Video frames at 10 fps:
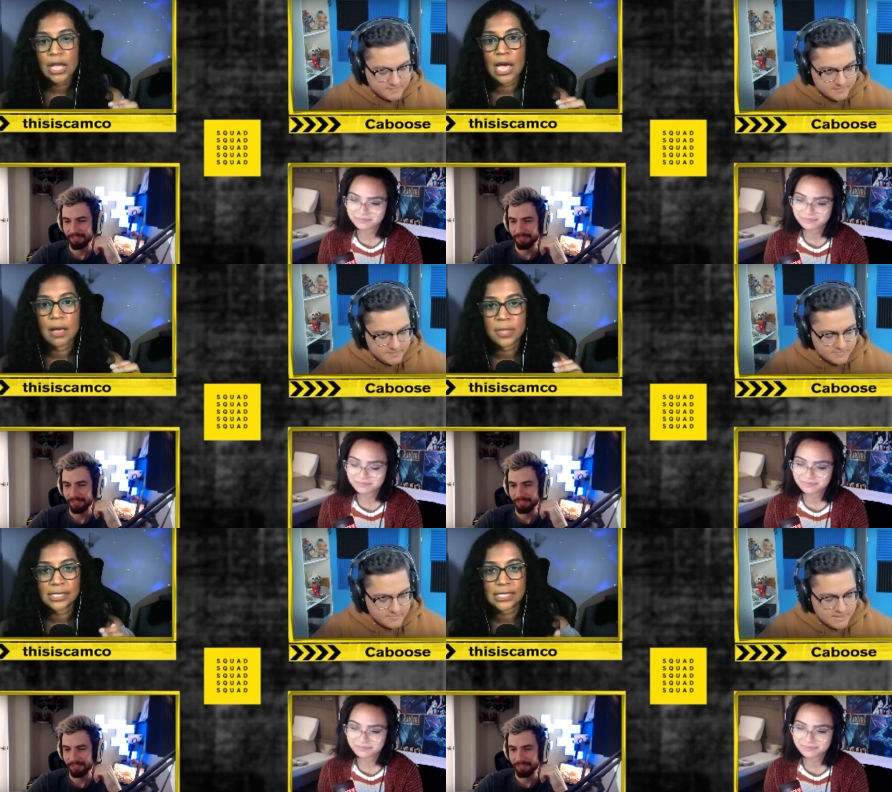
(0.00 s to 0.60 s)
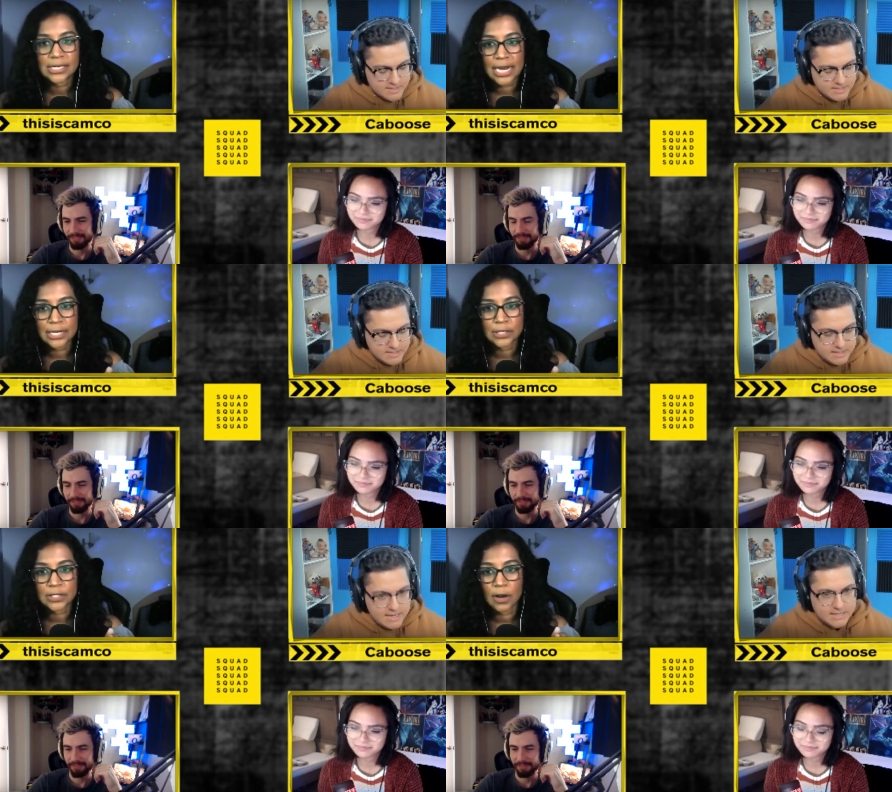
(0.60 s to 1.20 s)
Speaker 1: Um, that's the
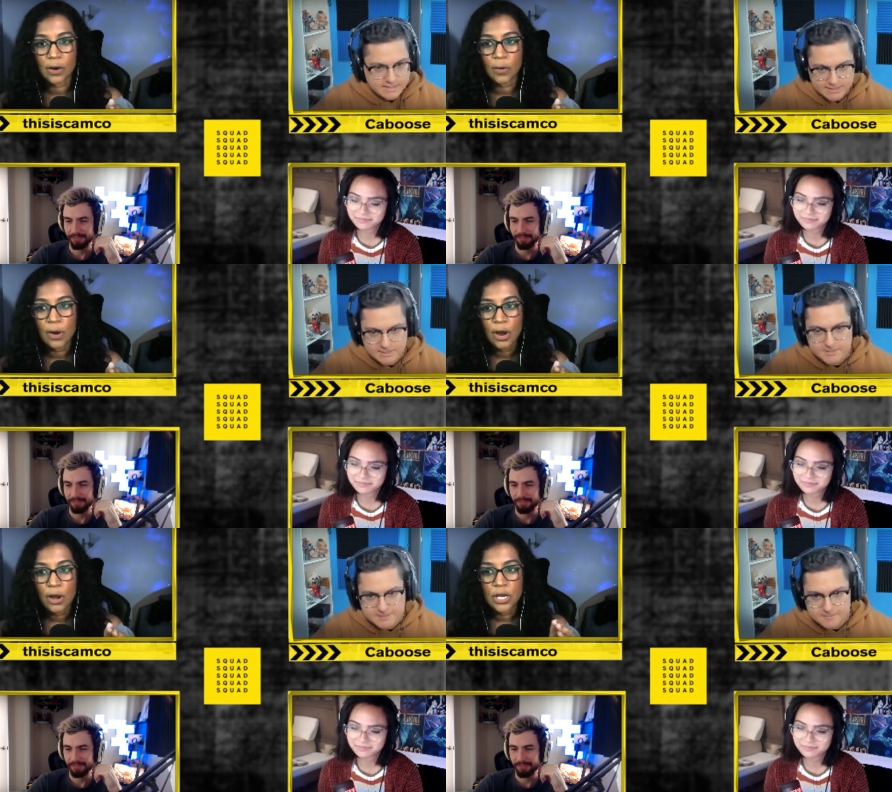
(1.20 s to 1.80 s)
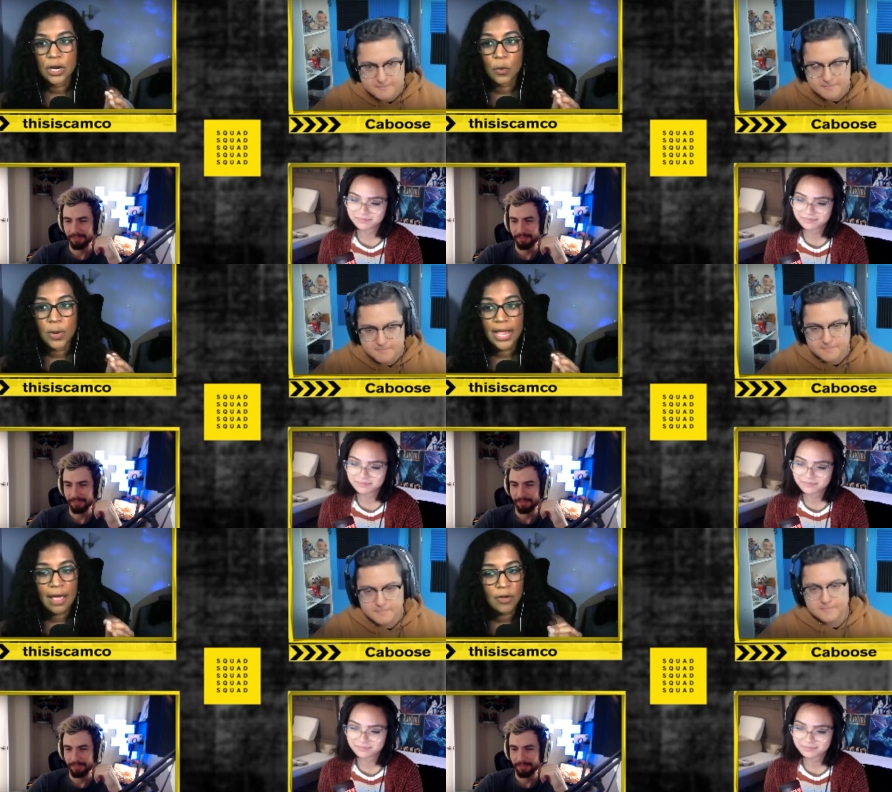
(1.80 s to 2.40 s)
date. Yeah. So, you know,
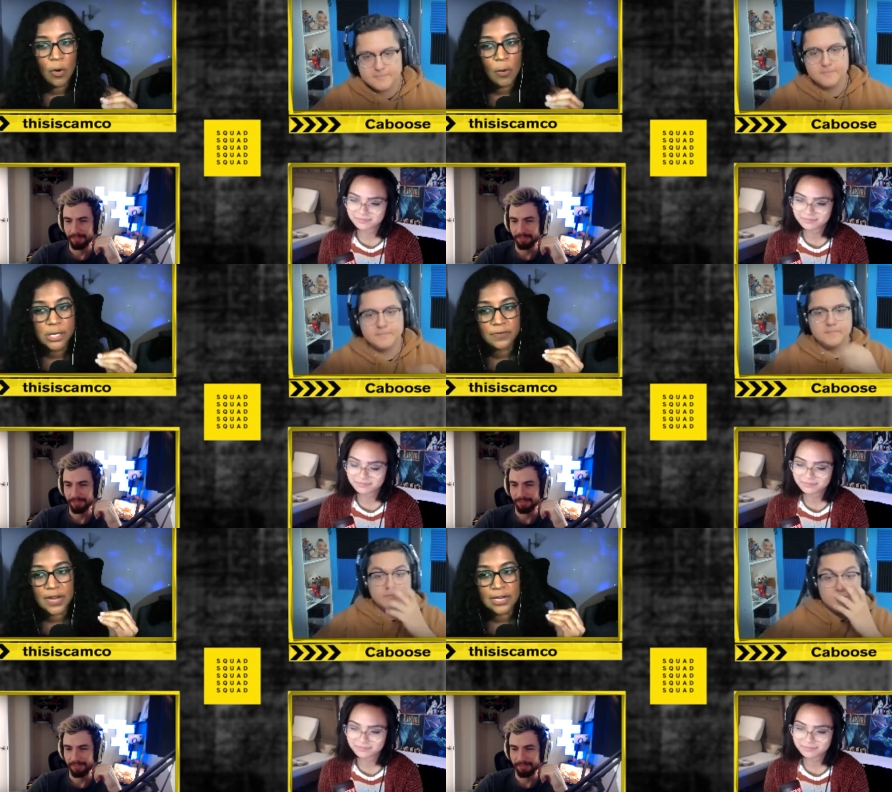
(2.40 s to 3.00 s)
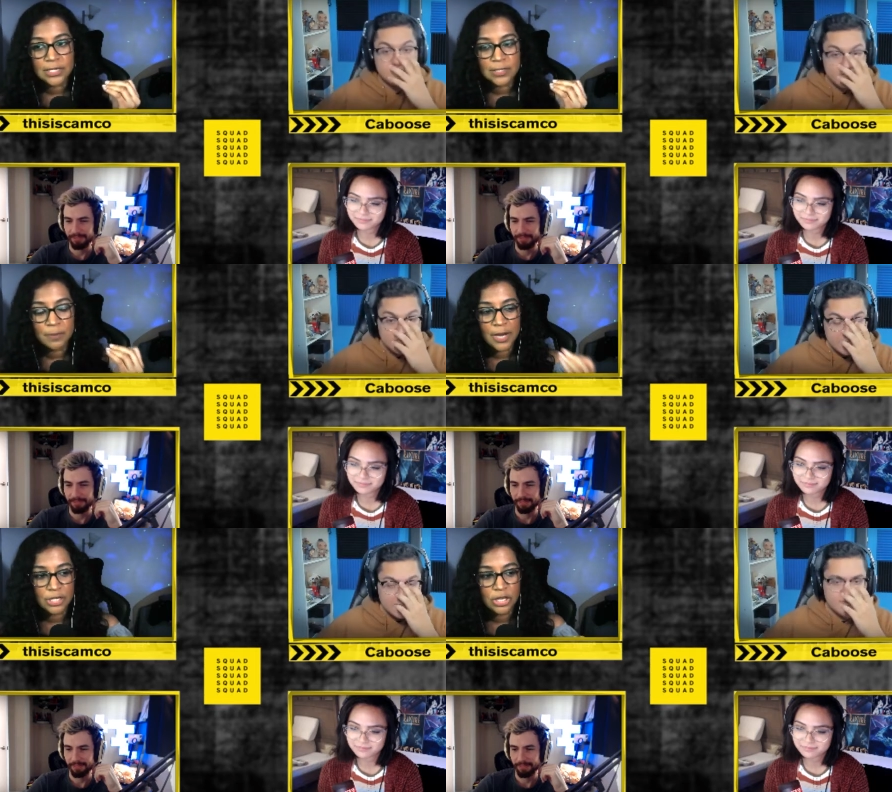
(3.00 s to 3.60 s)
we have a whole bunch of
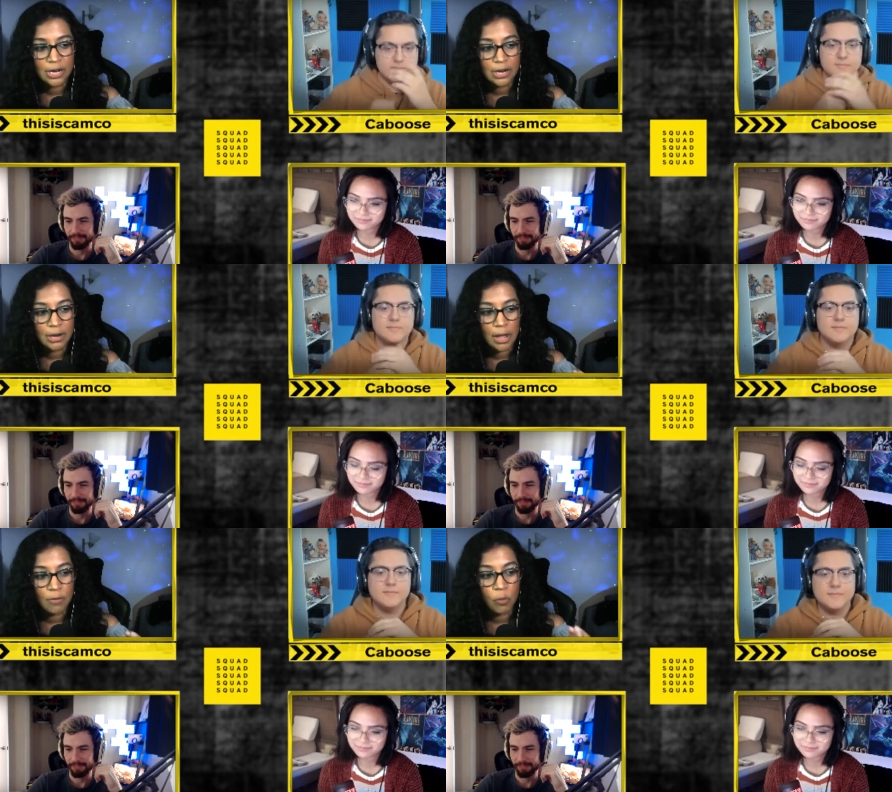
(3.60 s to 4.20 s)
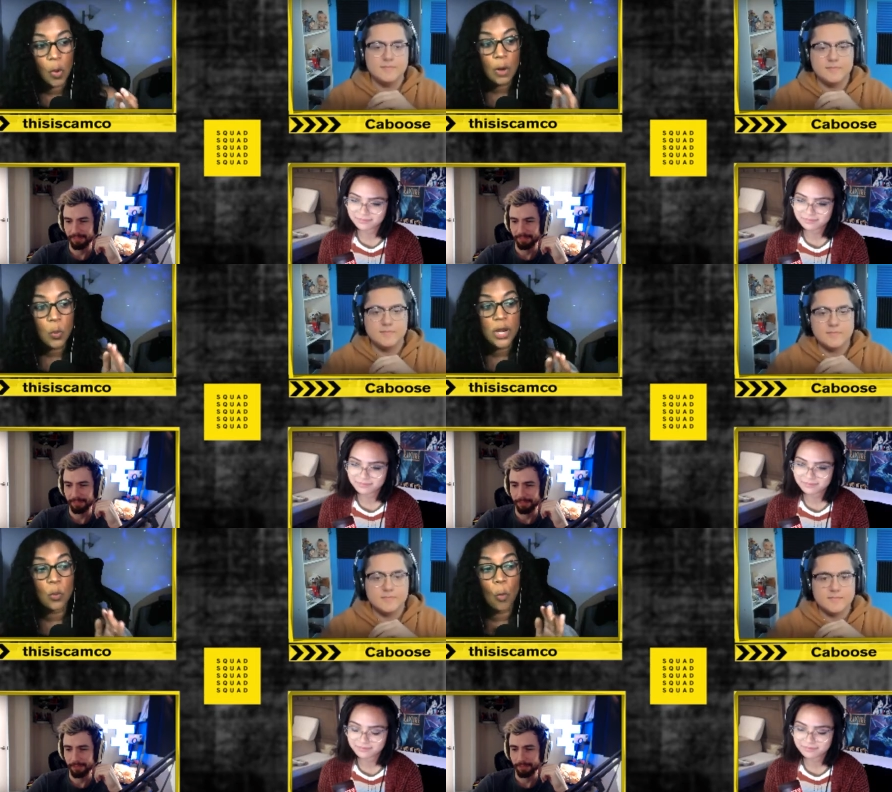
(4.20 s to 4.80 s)
anticipation of what
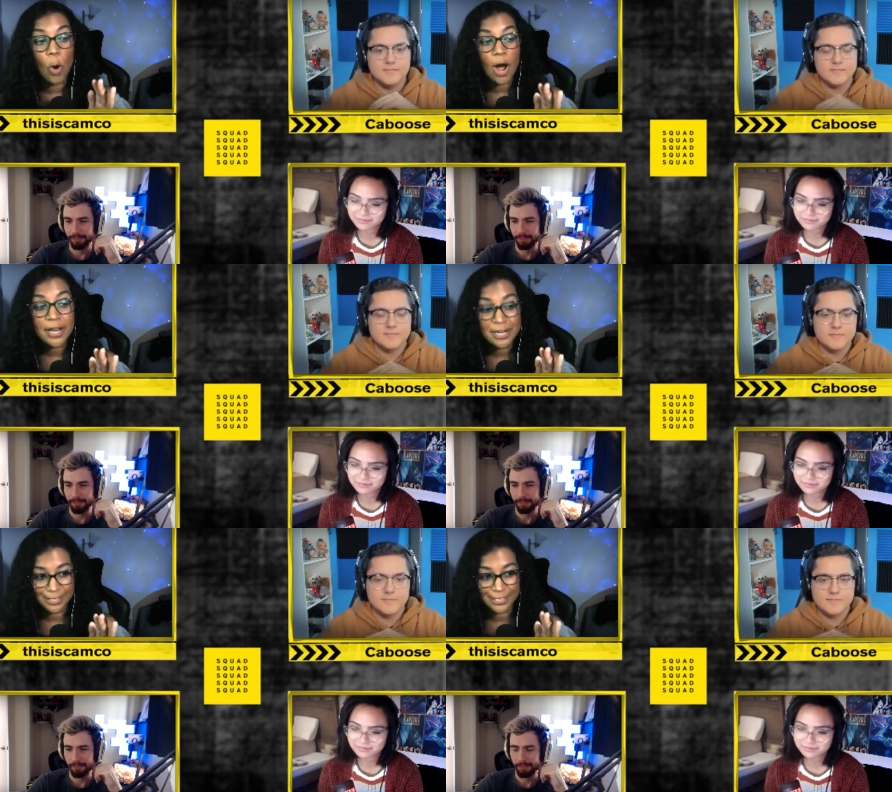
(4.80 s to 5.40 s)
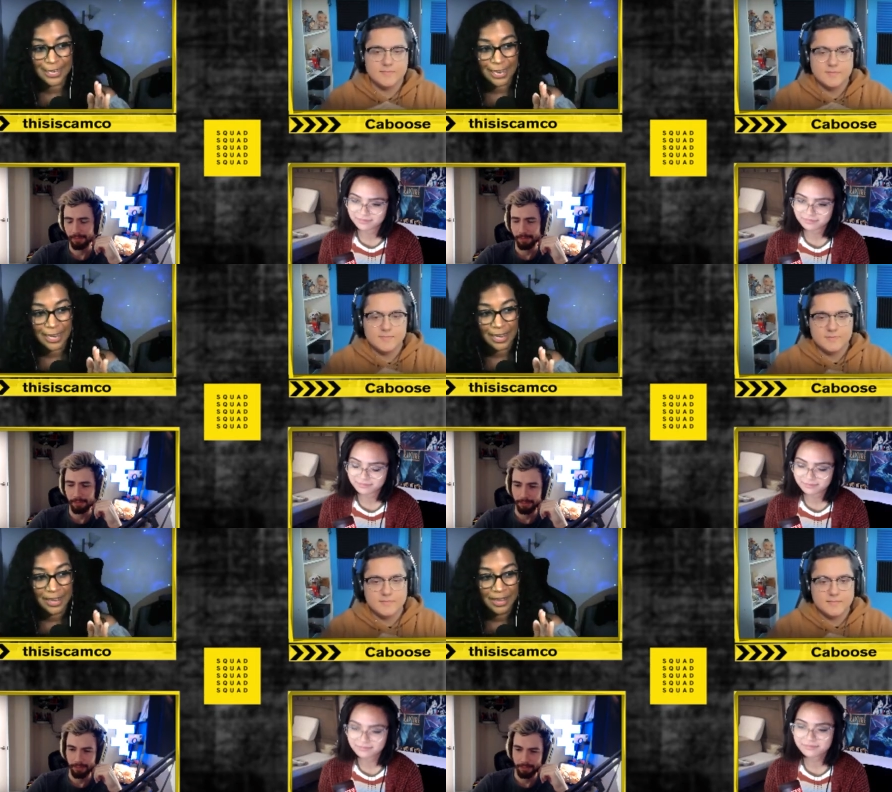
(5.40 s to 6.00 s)
we want to
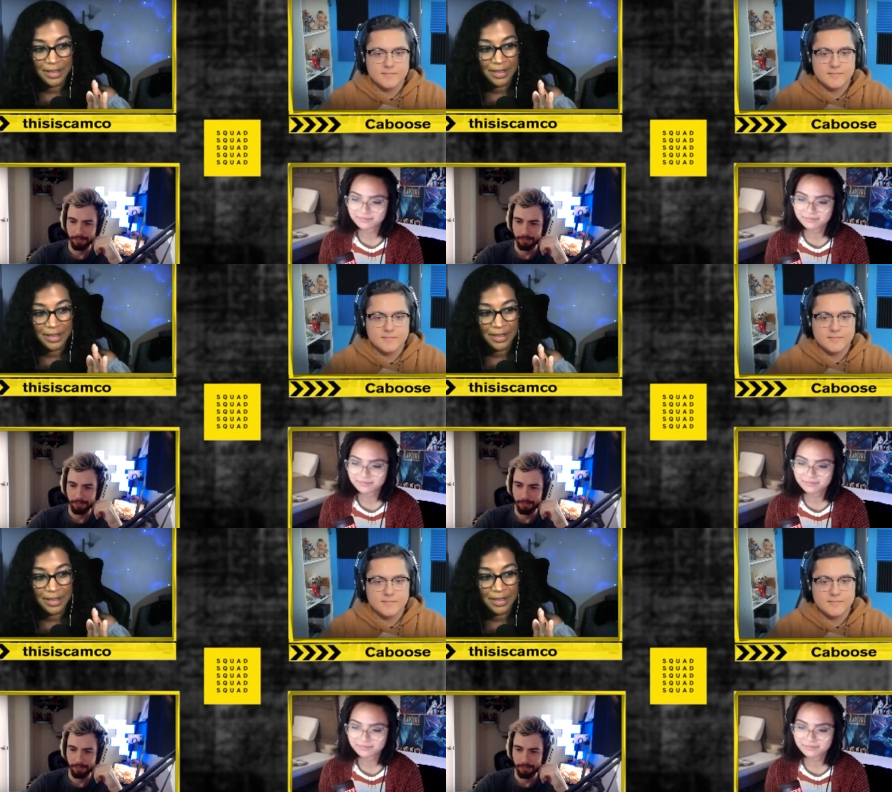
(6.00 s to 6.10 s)
see